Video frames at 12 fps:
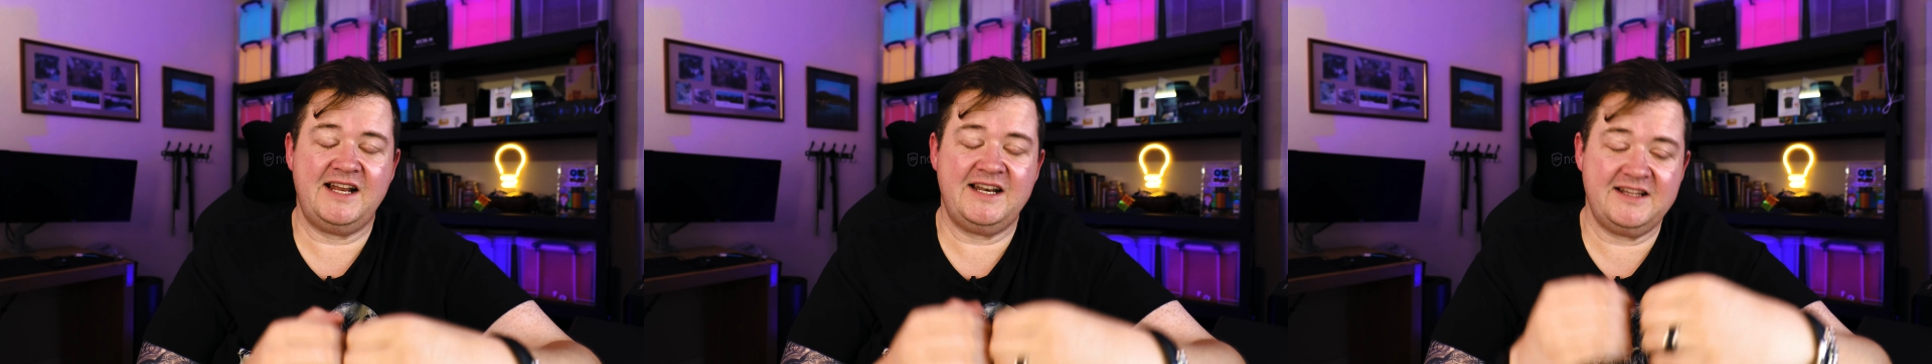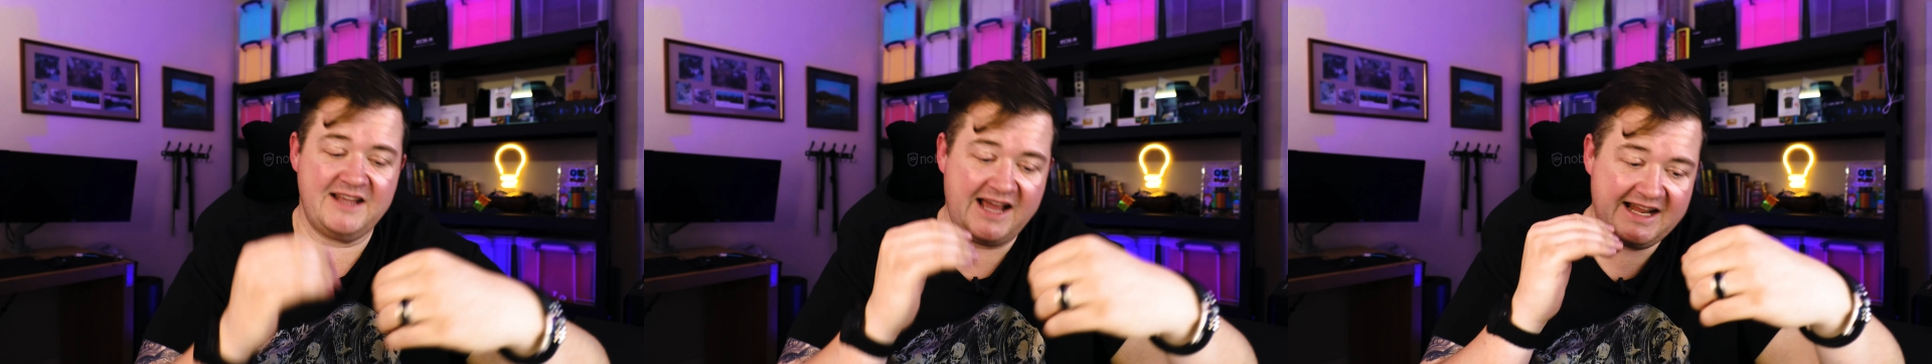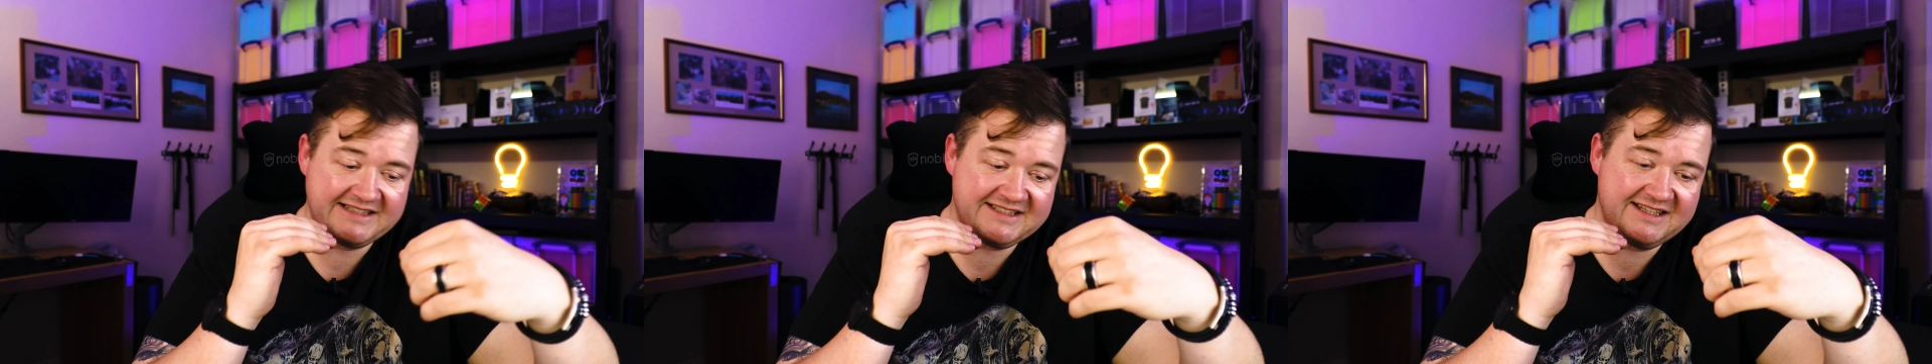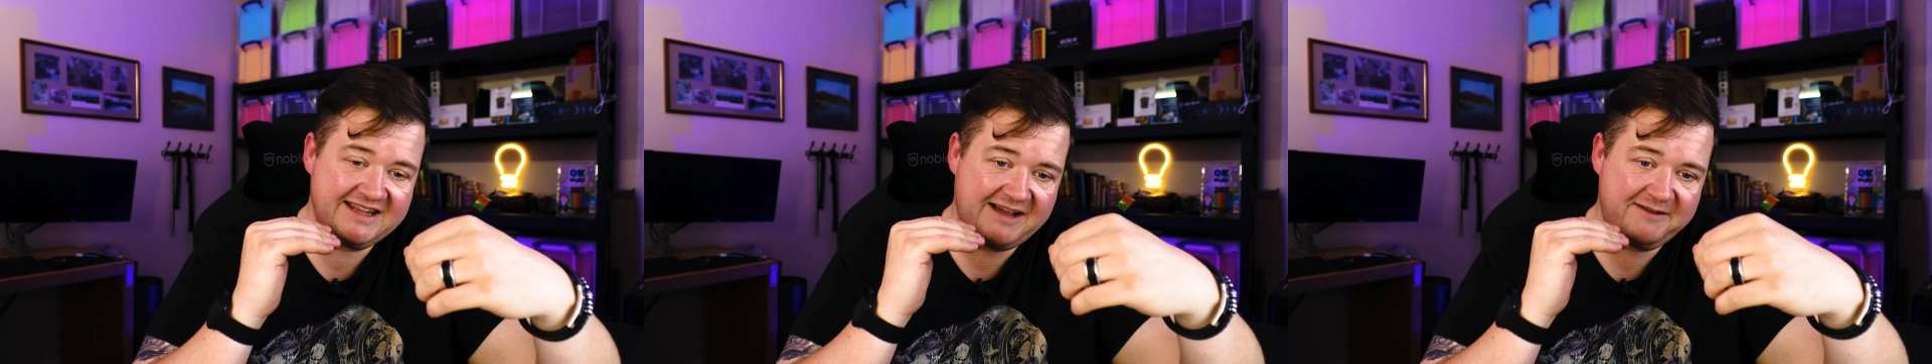At
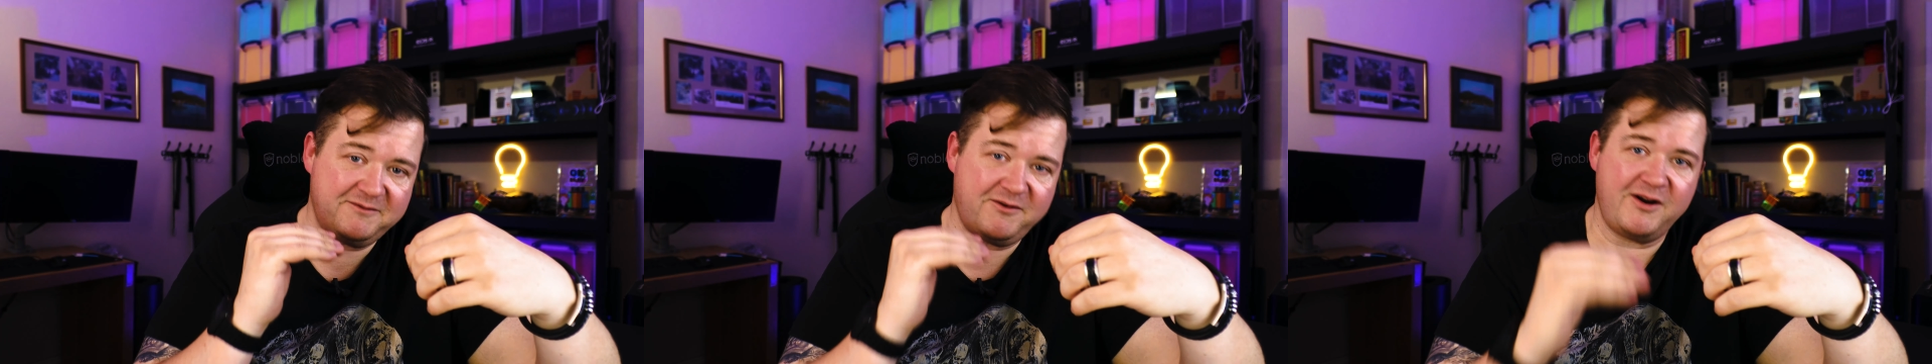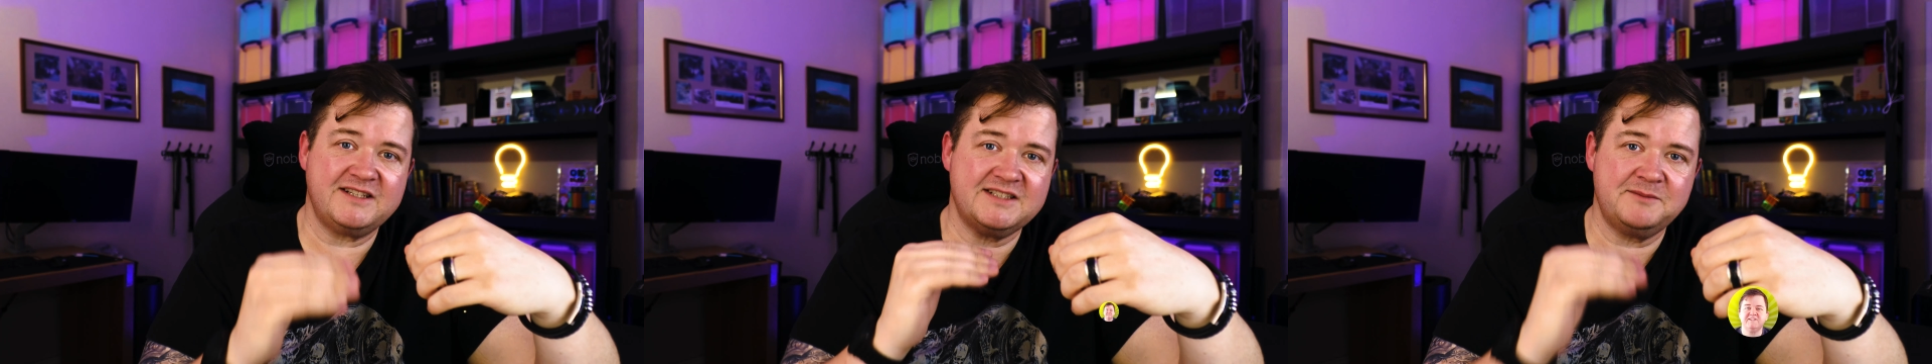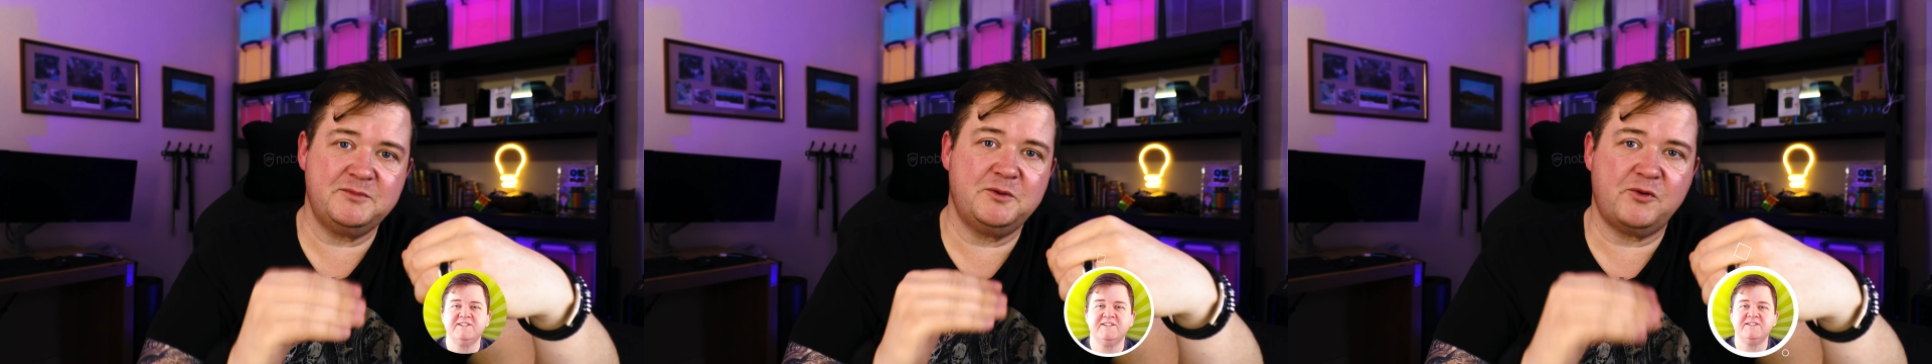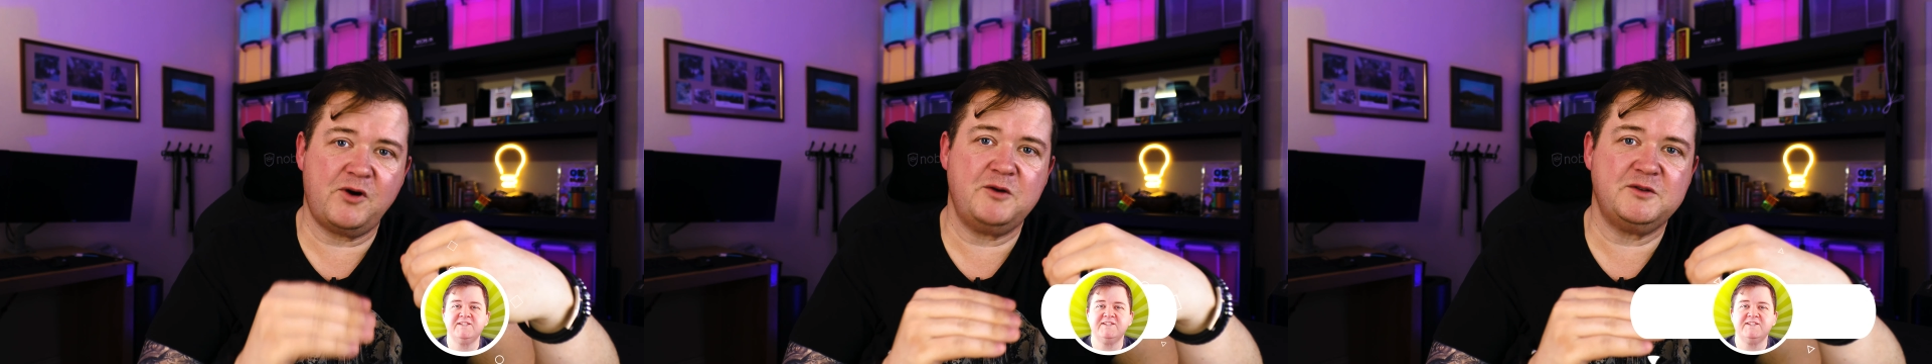that very simple
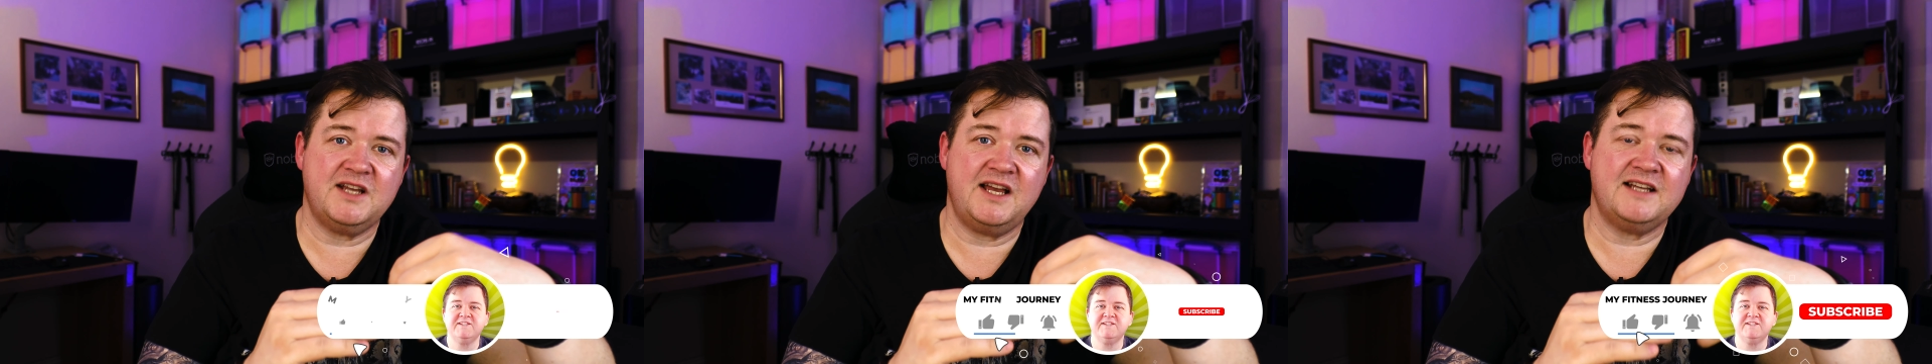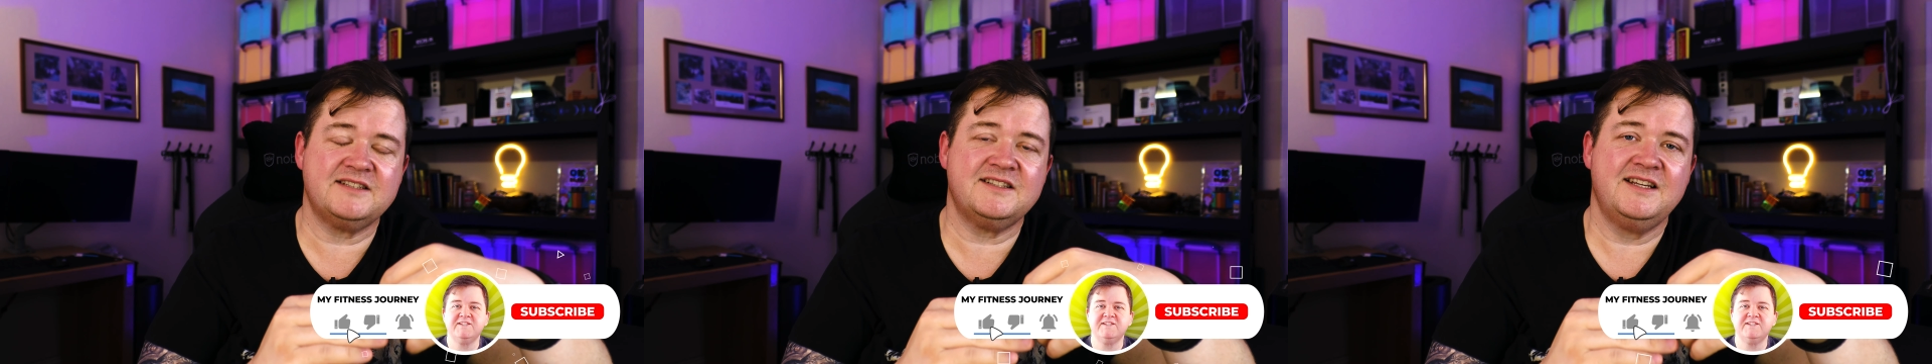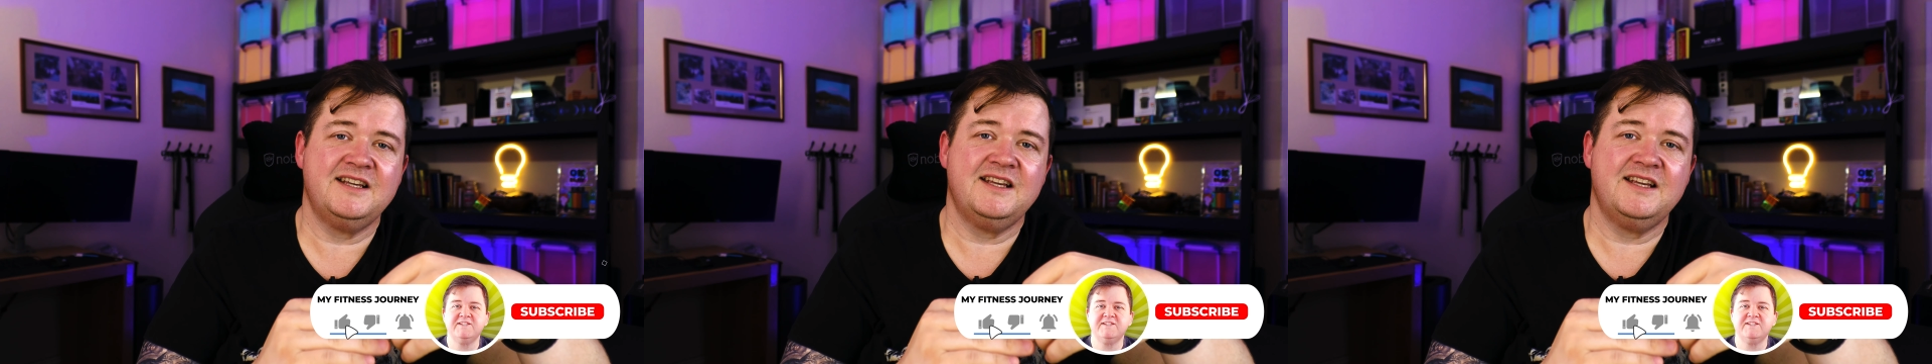process